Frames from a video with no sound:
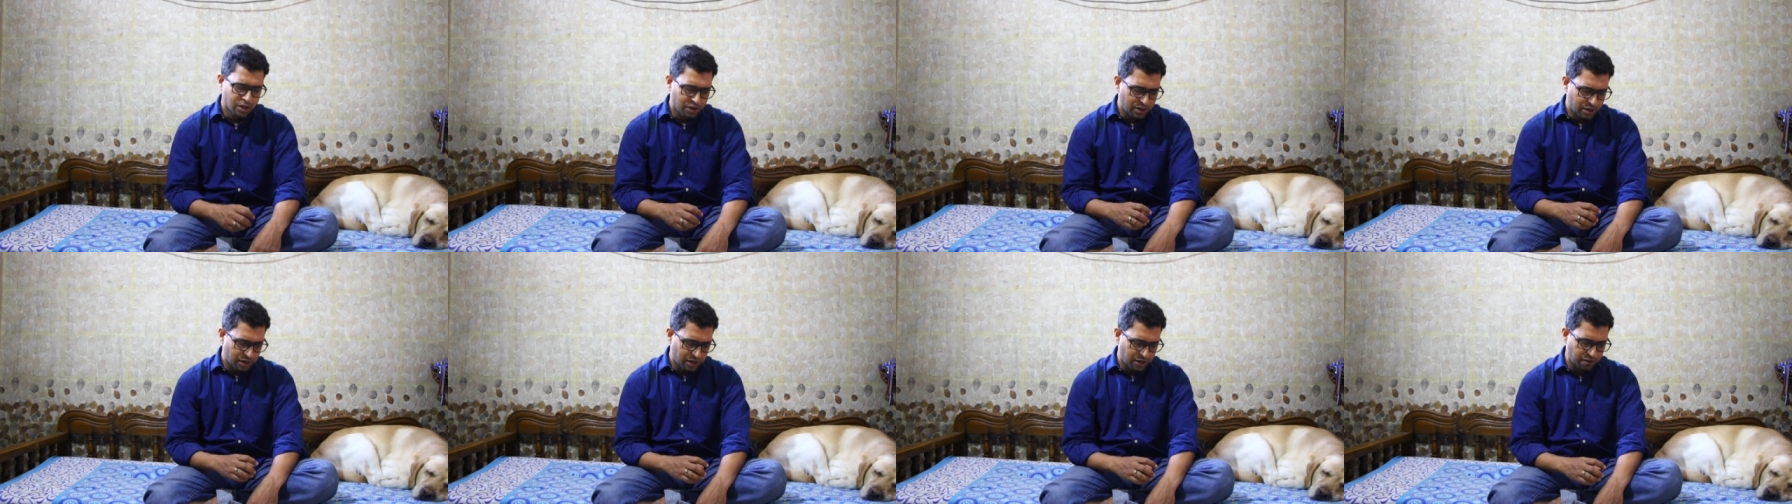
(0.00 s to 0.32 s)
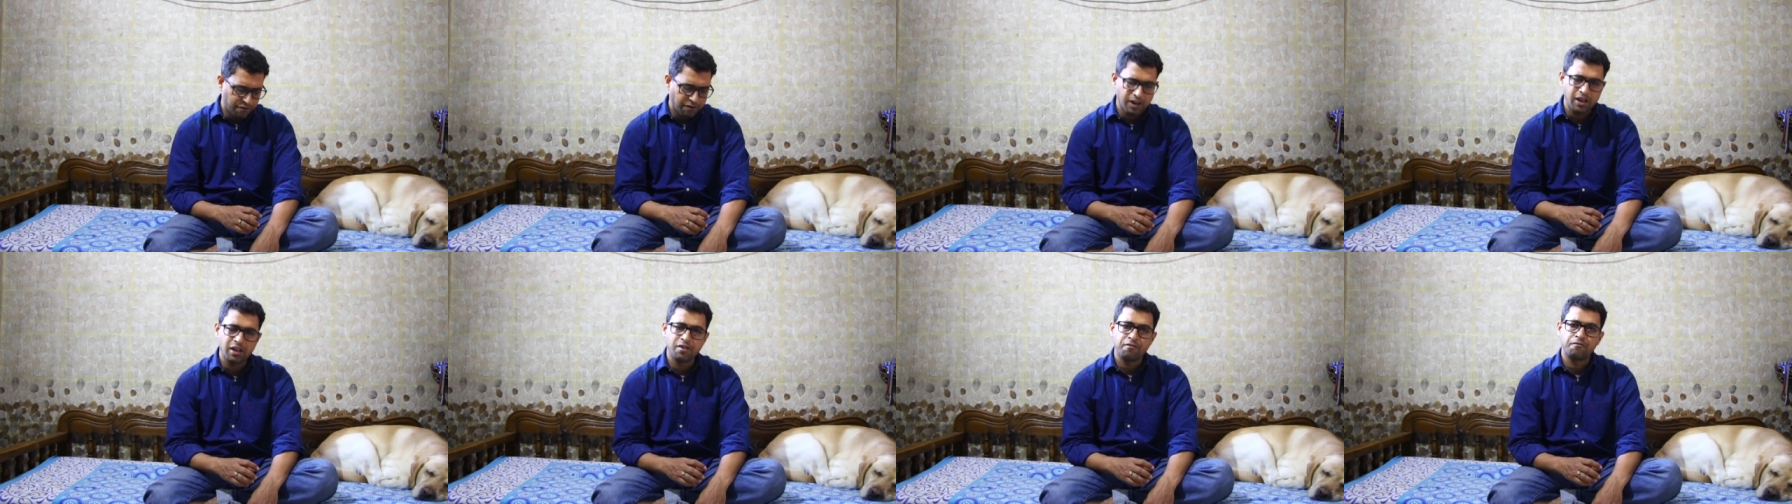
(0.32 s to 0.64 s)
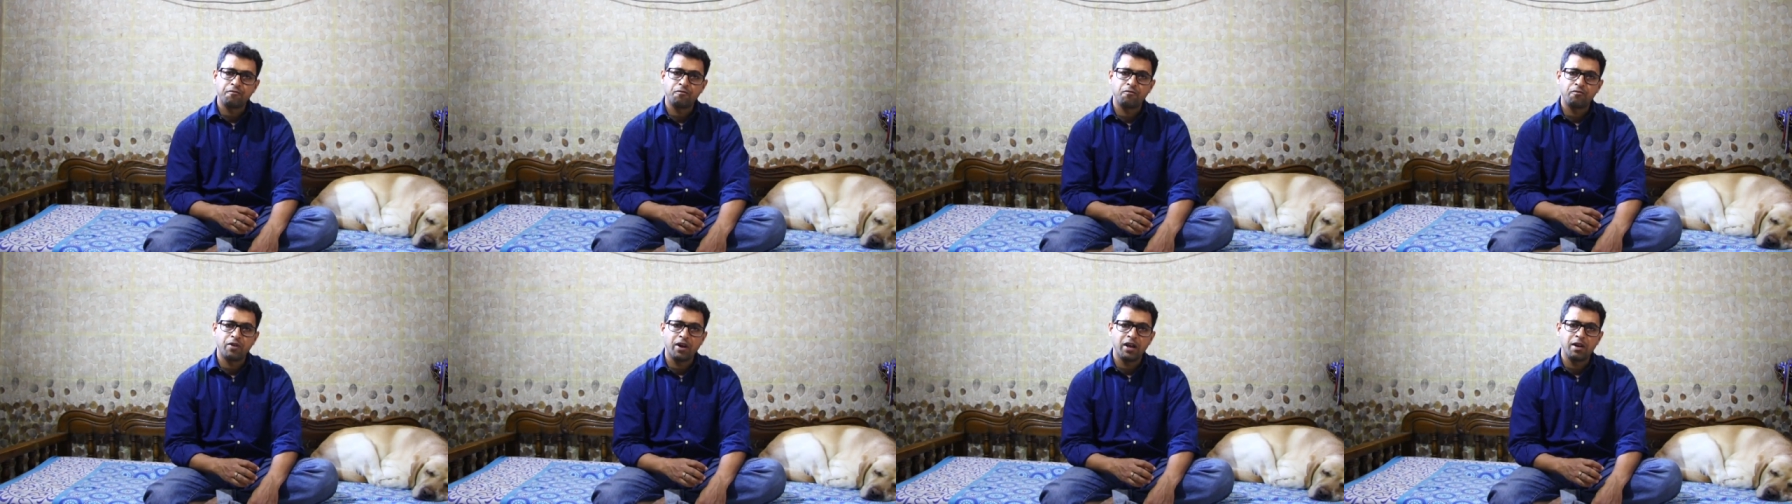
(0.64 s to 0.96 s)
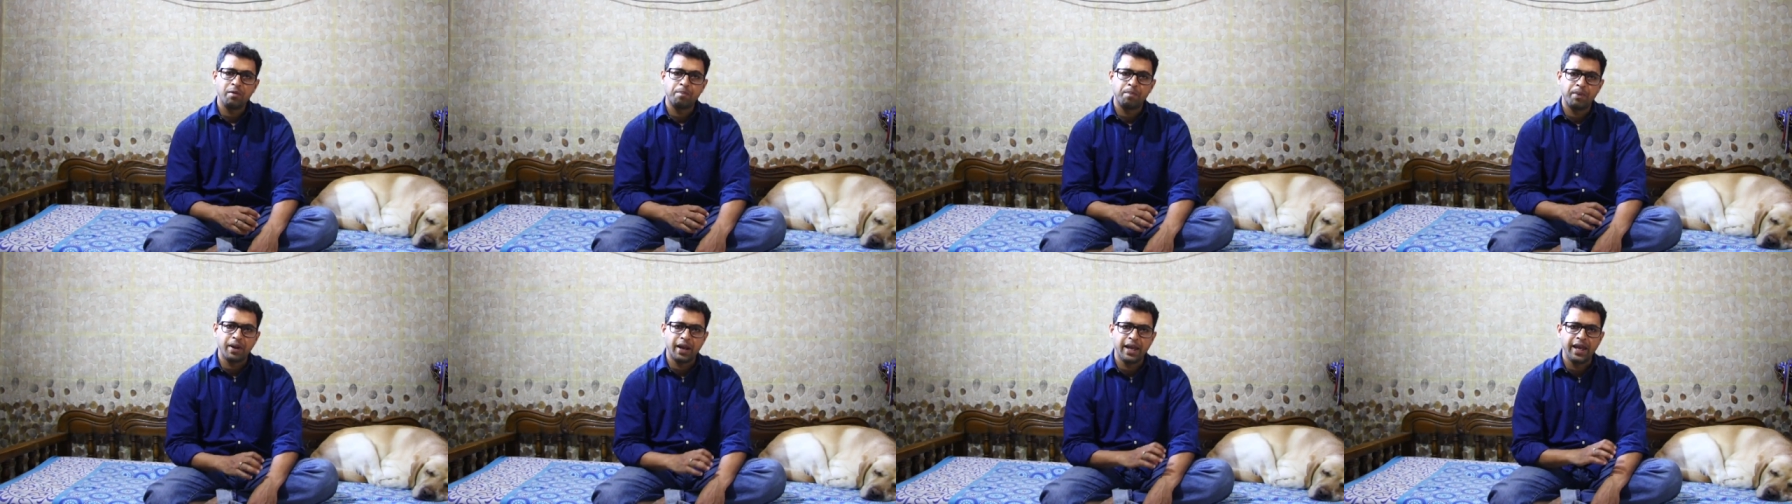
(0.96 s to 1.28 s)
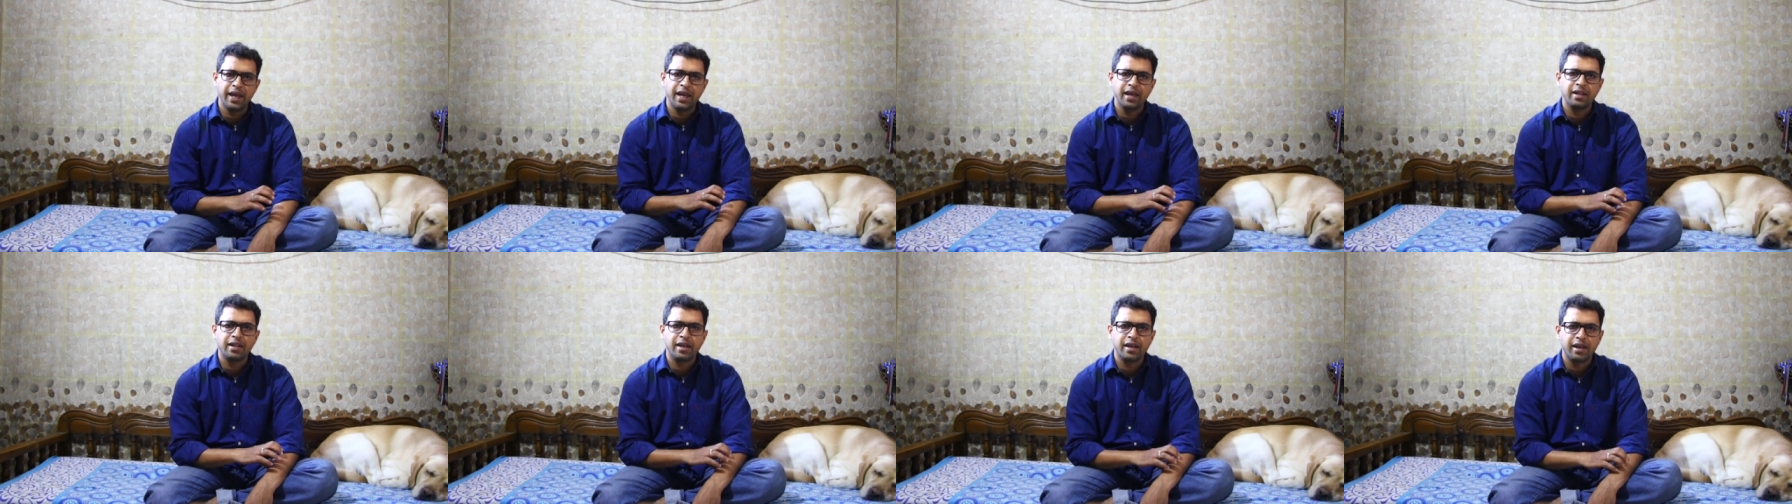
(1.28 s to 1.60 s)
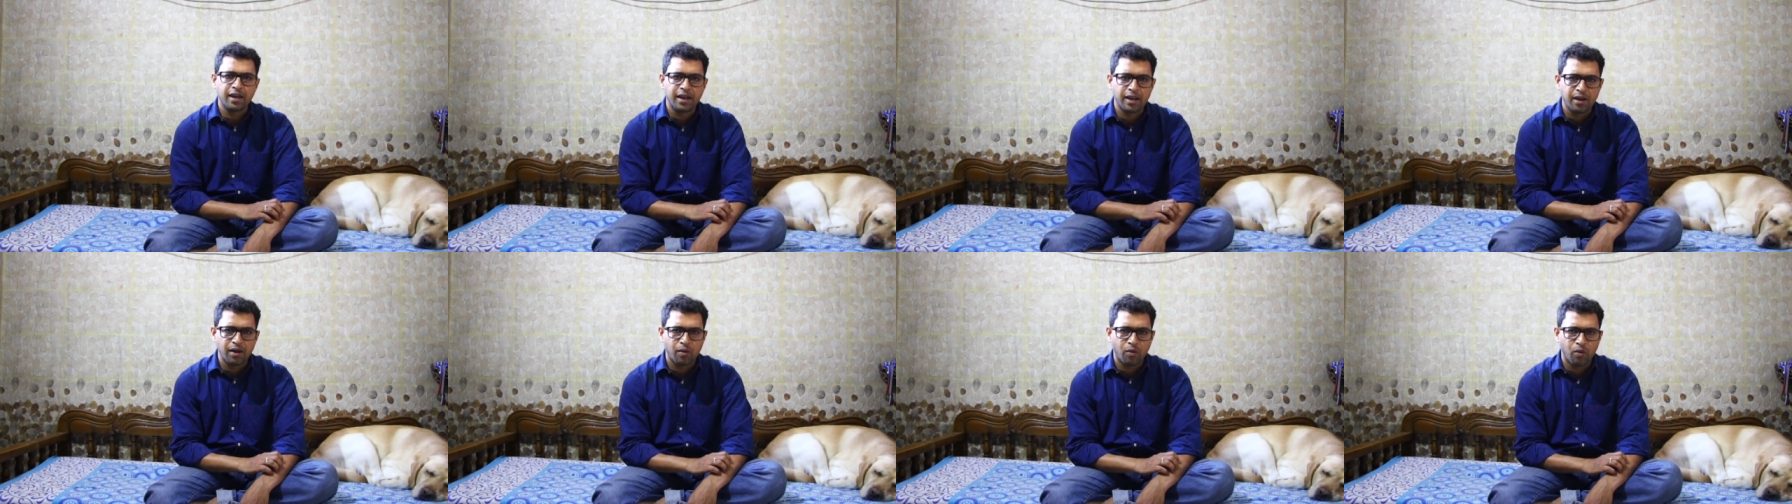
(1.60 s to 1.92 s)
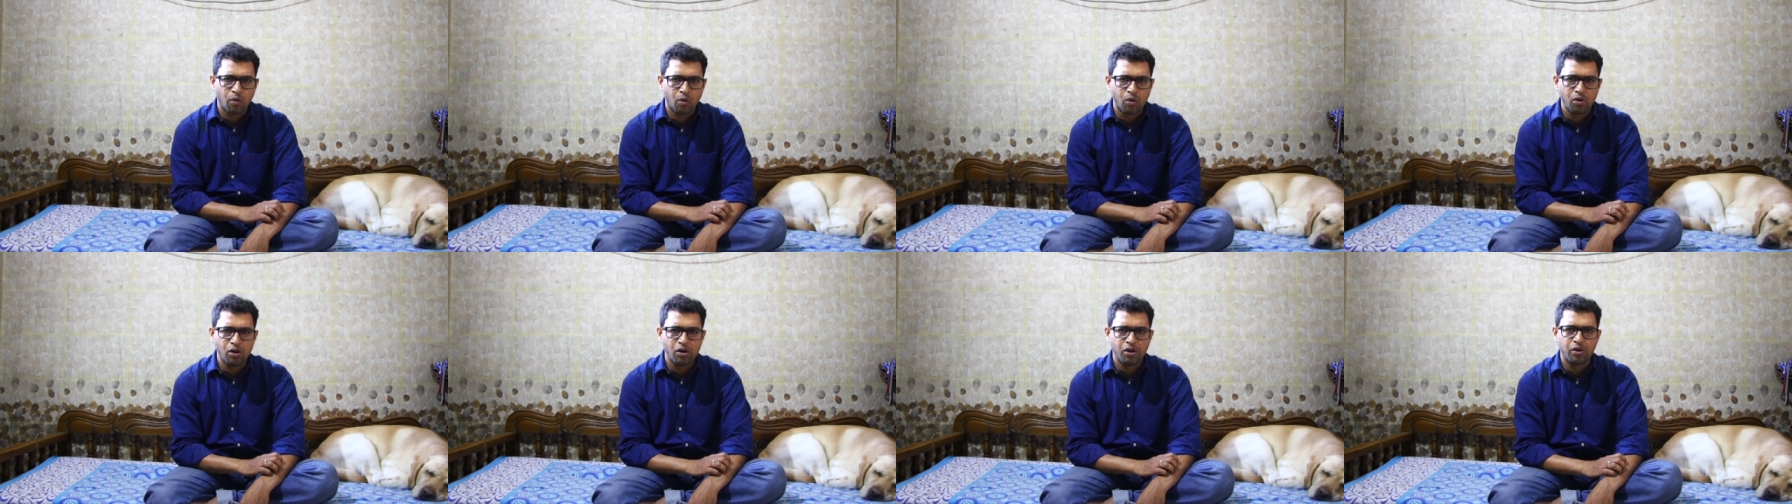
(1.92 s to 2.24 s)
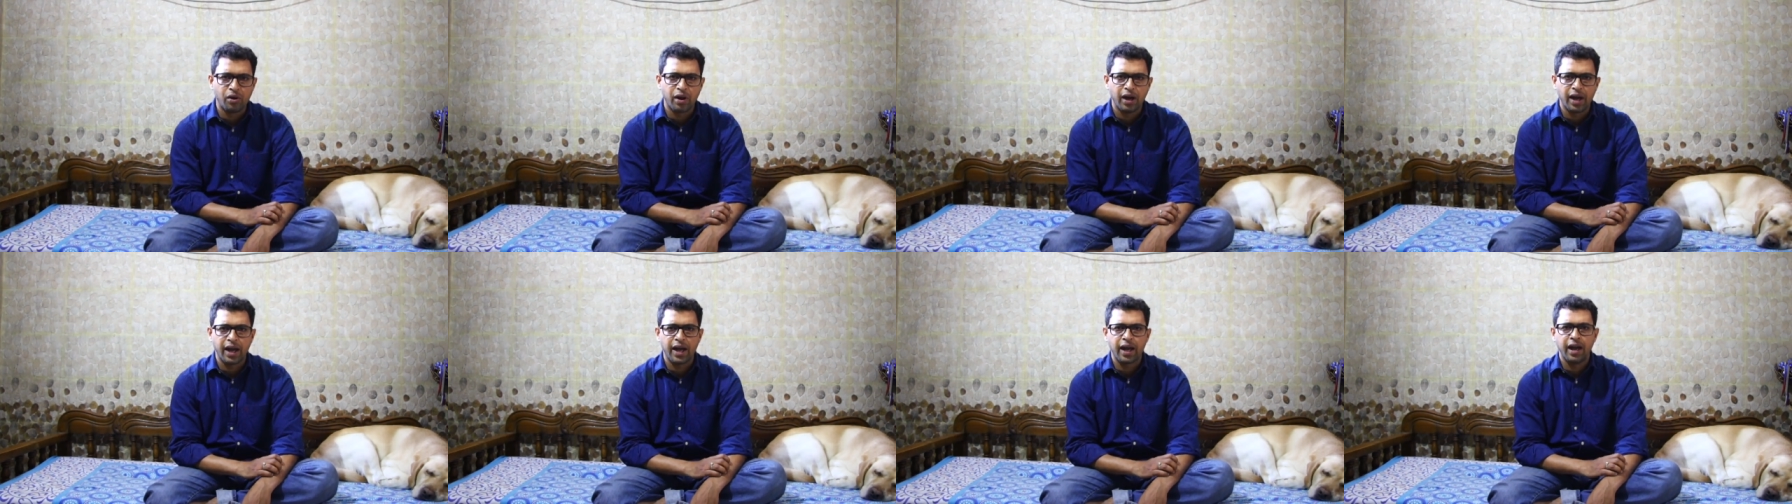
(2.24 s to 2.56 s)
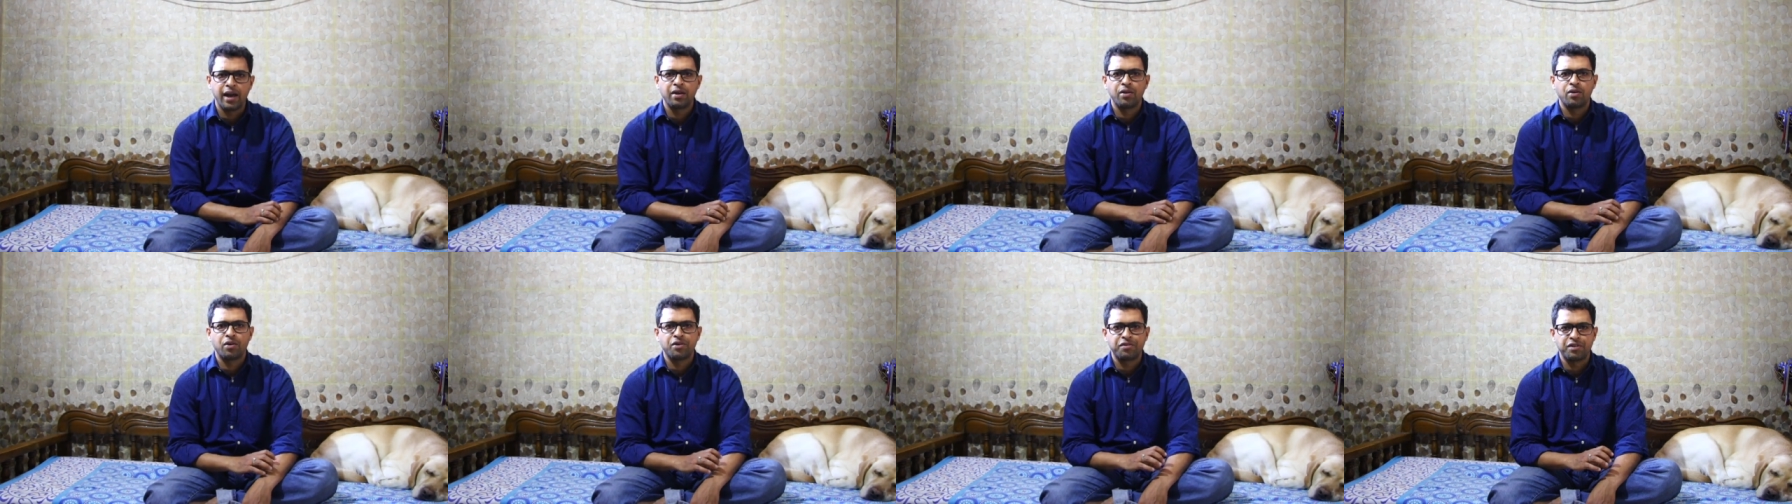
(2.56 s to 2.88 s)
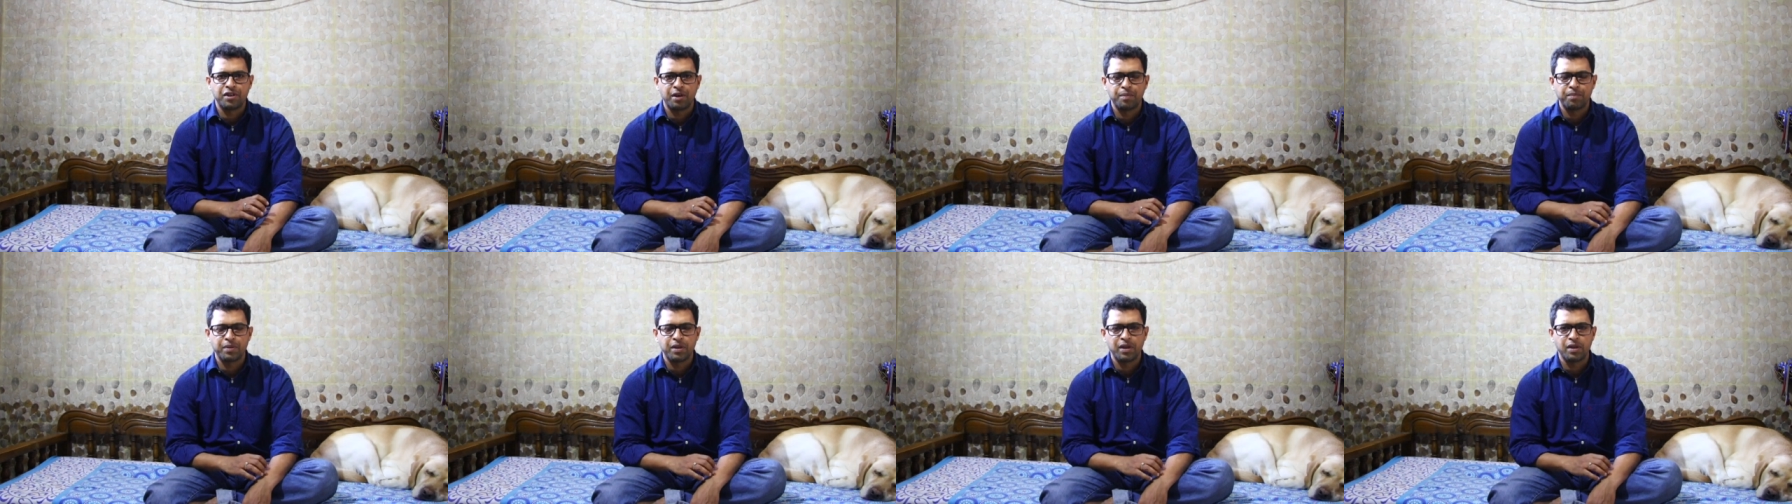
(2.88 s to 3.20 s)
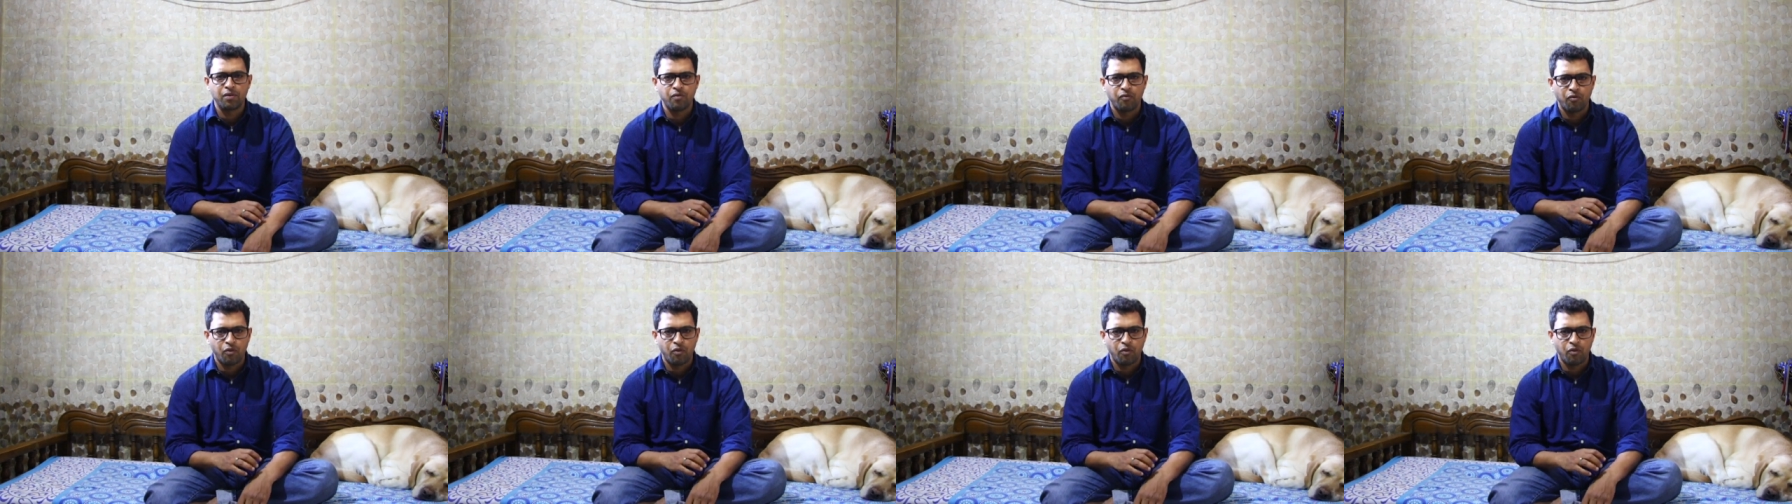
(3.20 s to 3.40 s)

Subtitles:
Even if while playing they hold your hand or something,